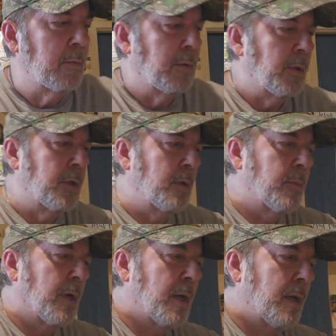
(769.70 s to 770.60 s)
Really good
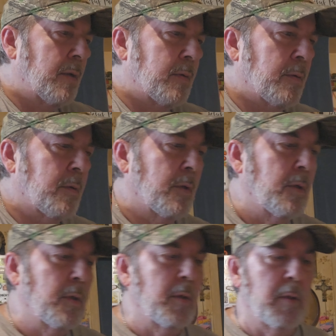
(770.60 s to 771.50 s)
buy.
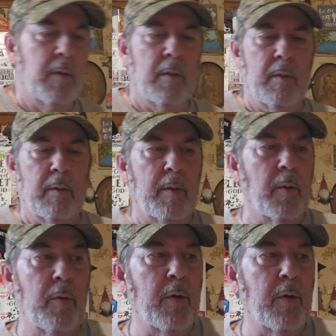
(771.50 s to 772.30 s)
I know